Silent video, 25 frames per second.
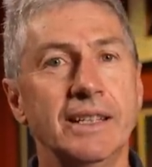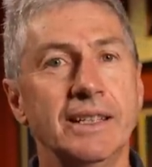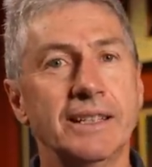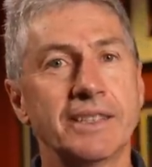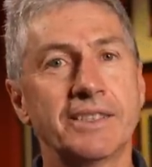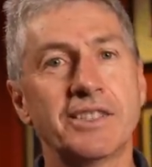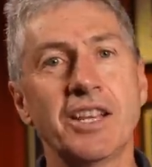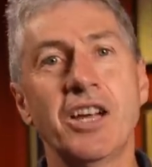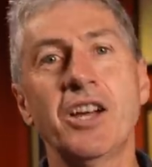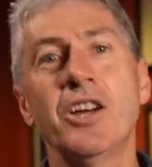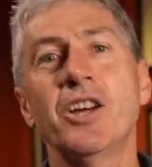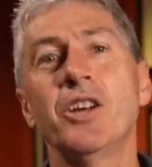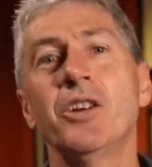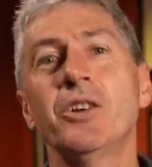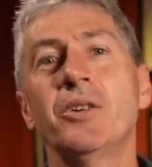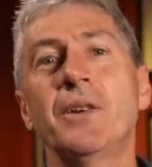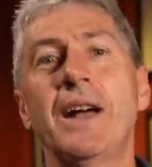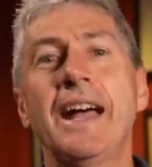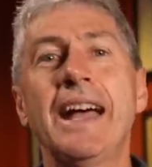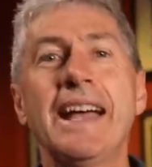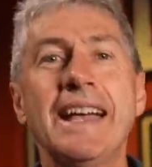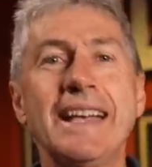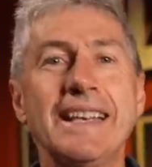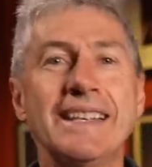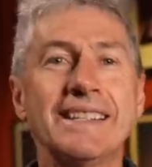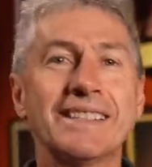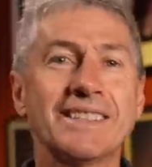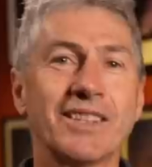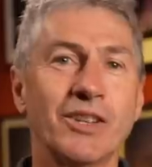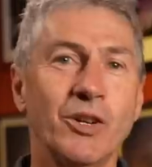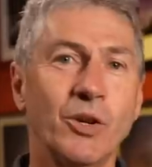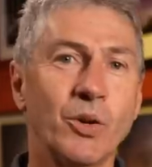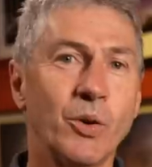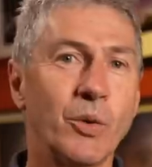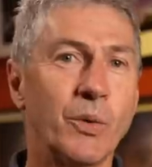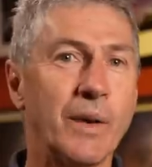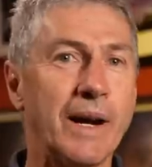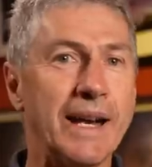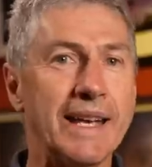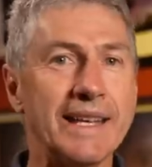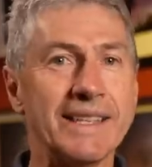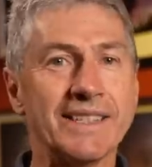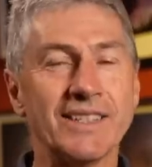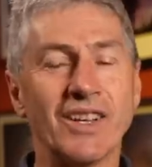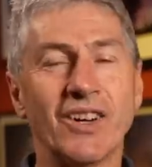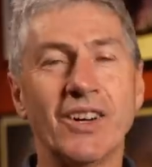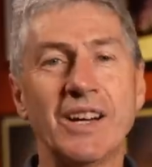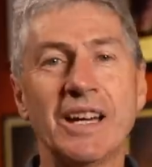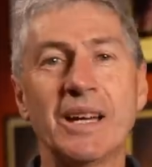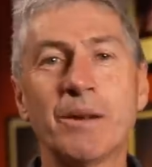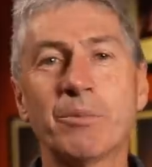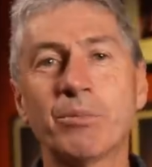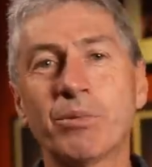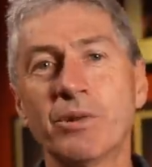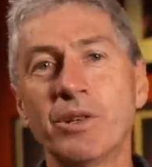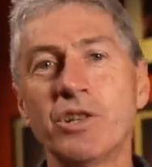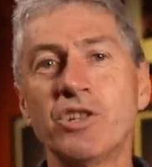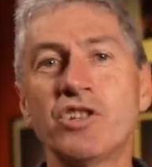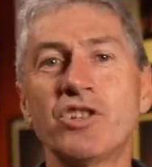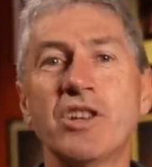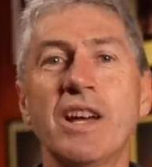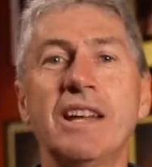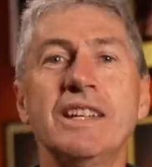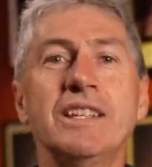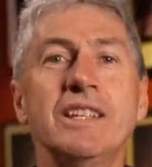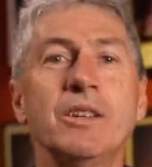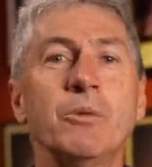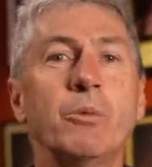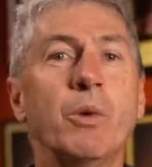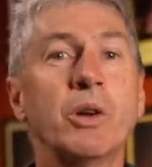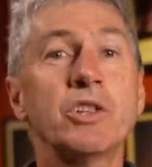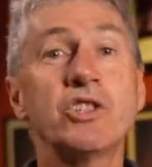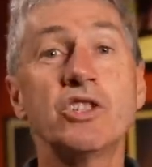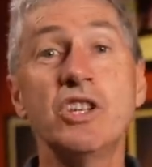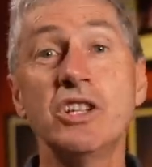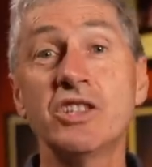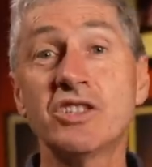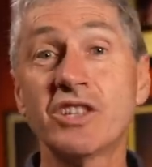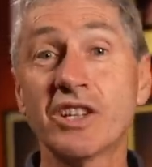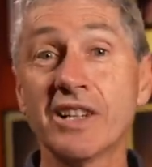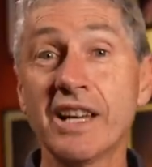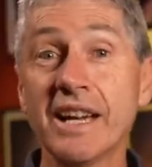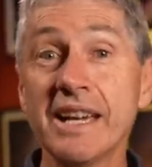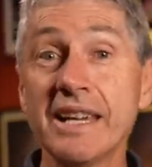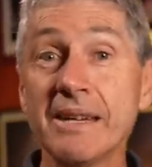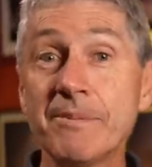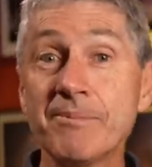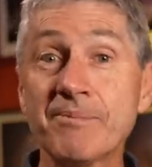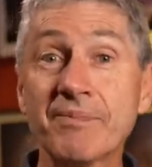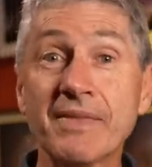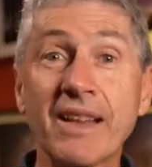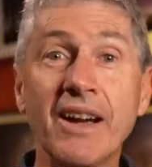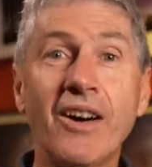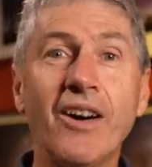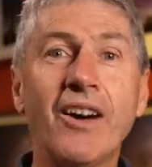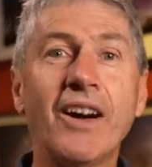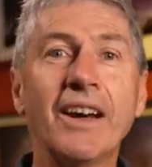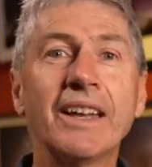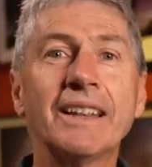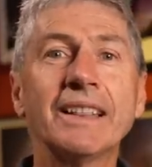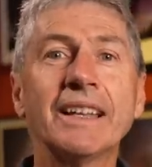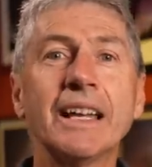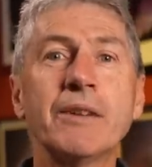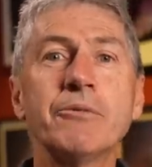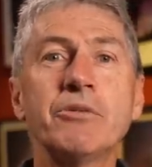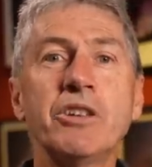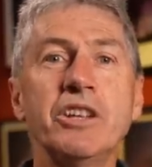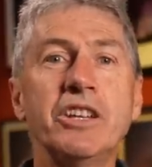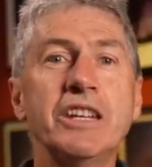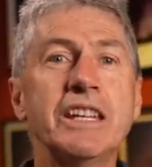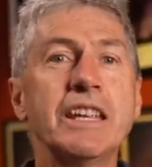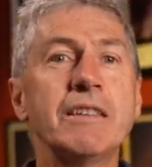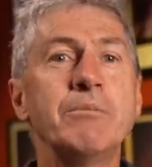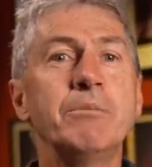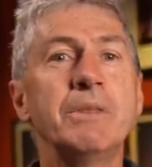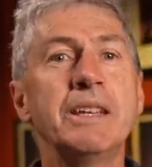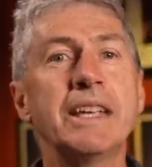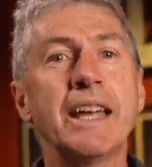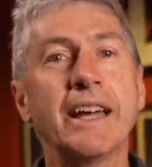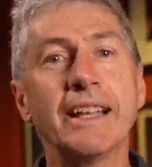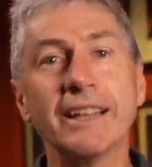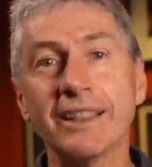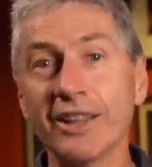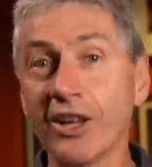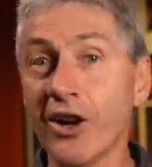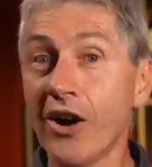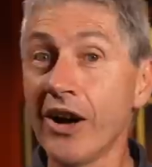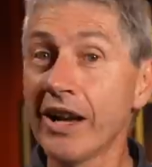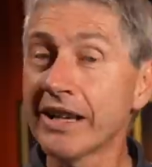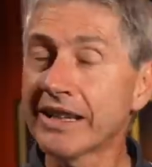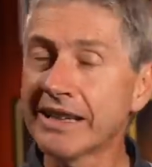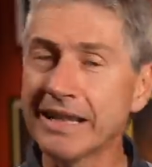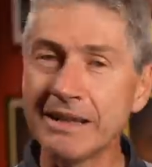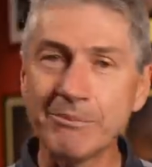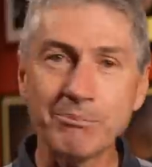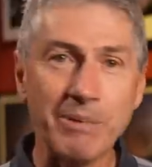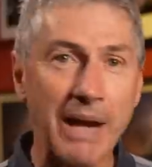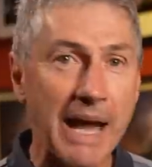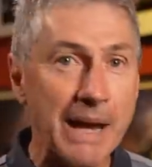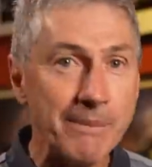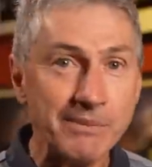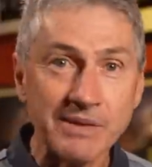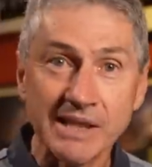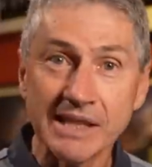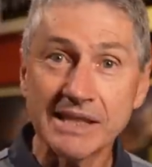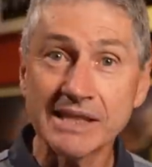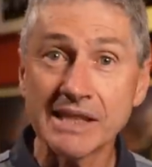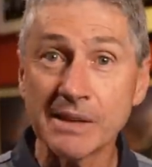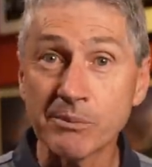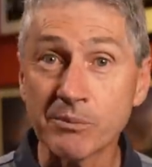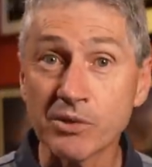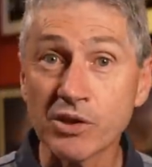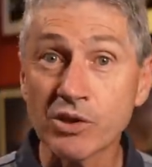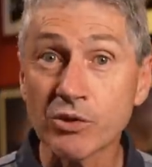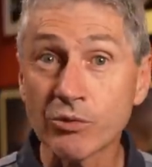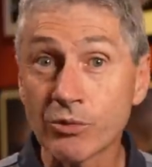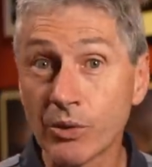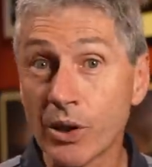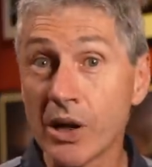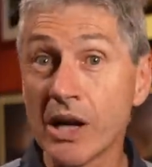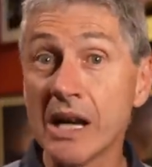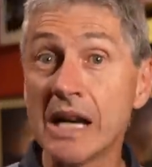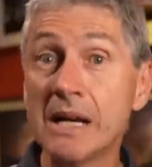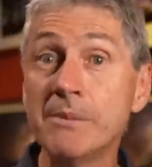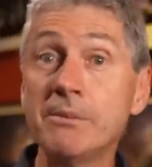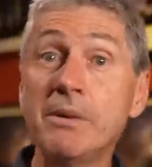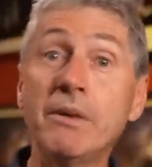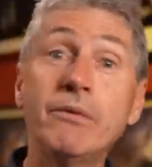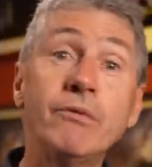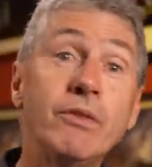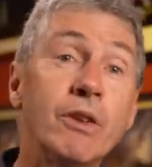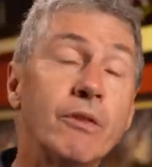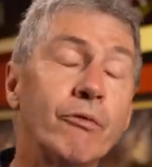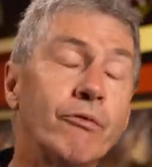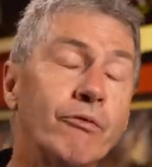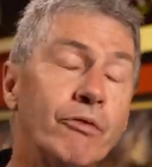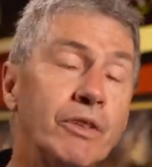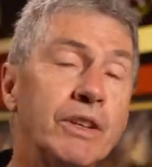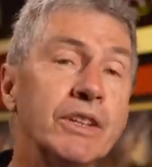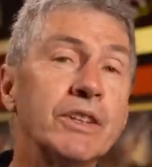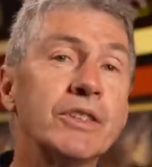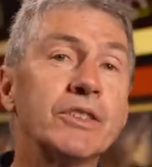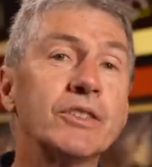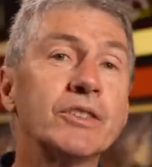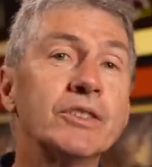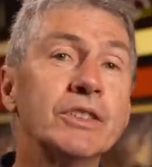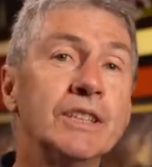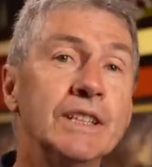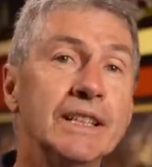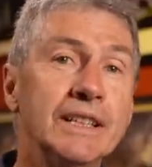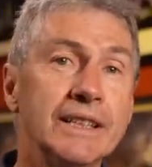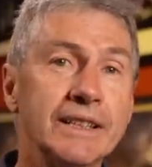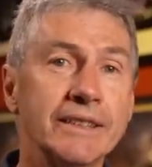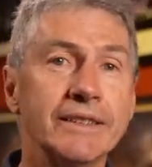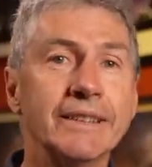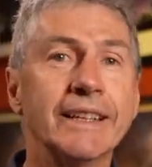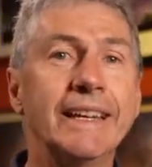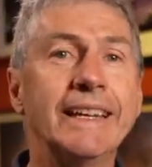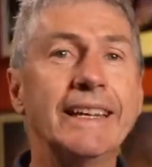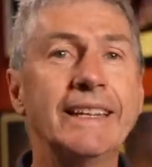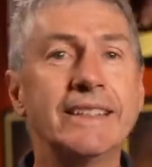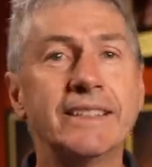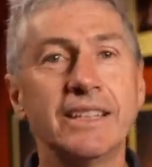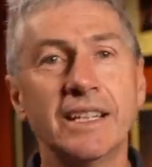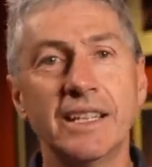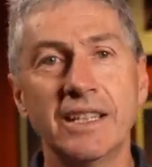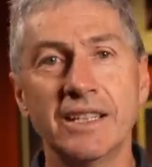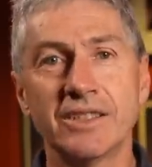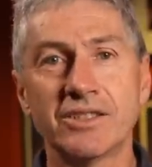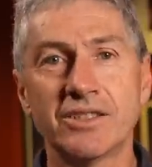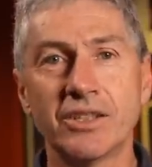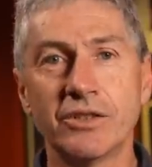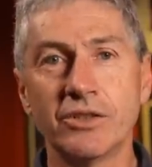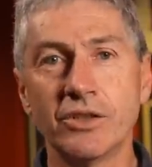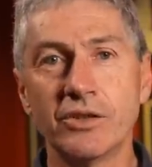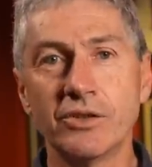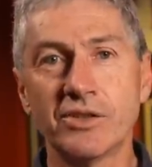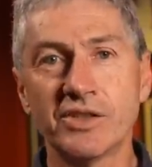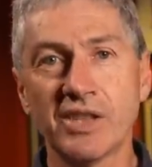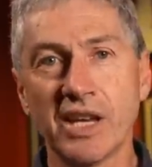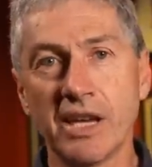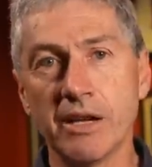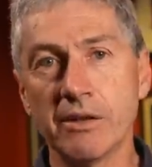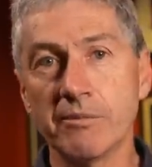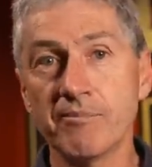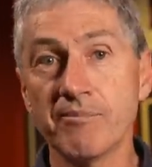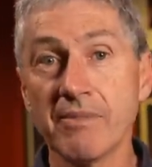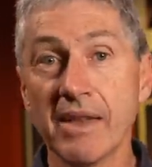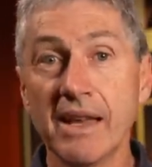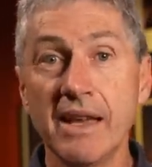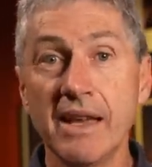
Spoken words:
So as always, I appreciate you watching today. I'd love you to give me a like and perhaps a subscribe if you feel led to do so.